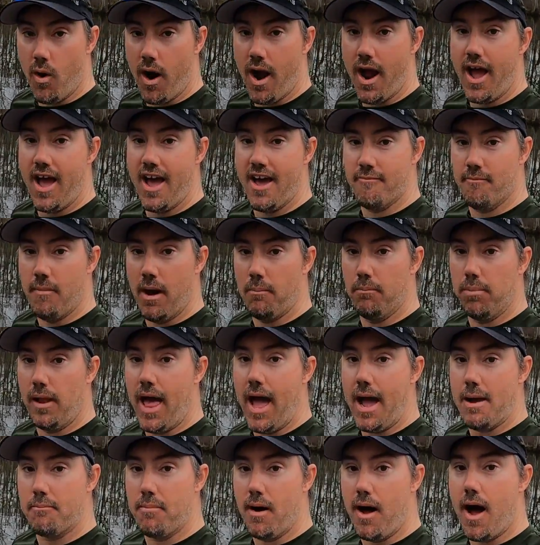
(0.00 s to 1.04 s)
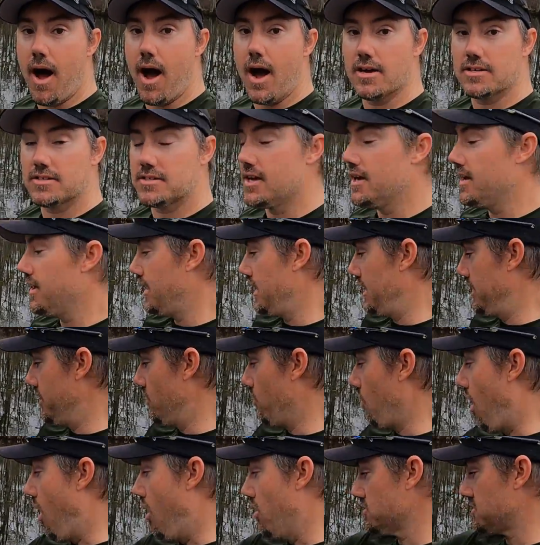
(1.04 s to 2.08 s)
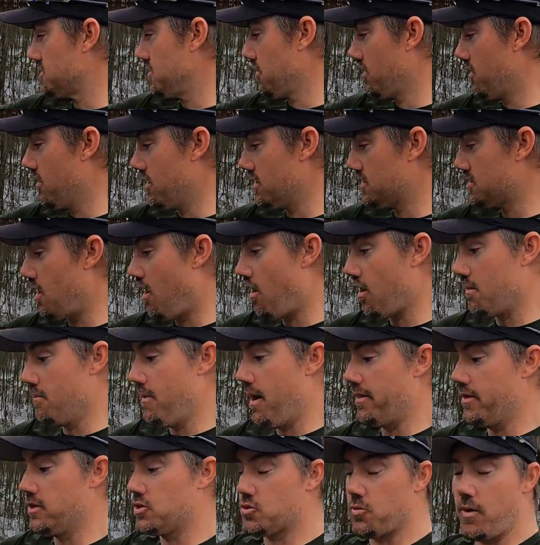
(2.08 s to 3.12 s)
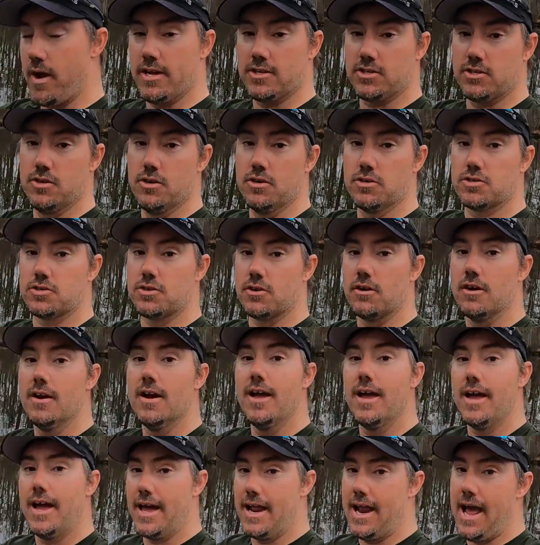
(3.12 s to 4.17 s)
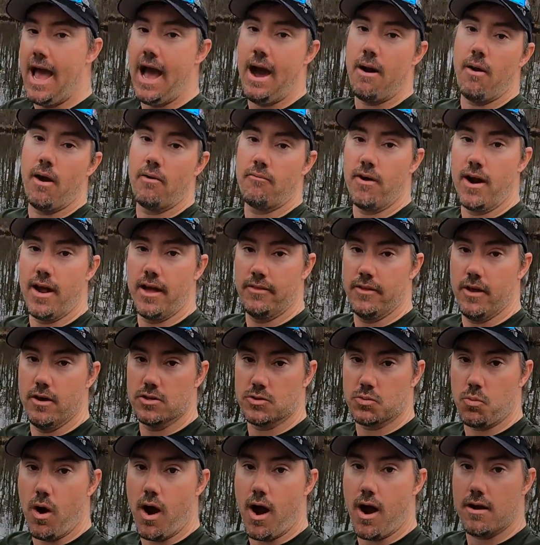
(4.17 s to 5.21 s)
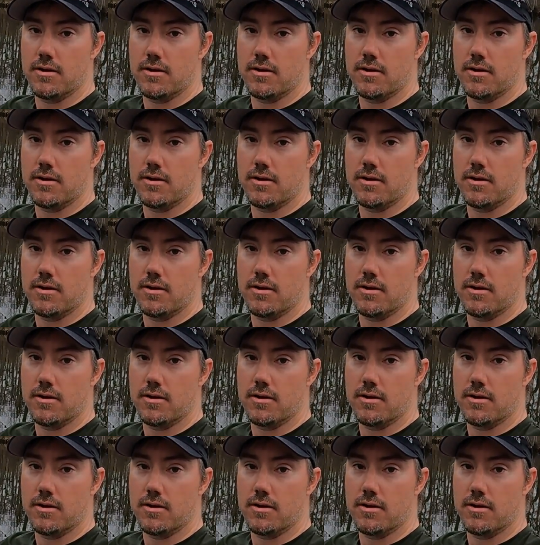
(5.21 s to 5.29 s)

it and where I have my black box. And then we're also going to talk about the transducer and how I ran those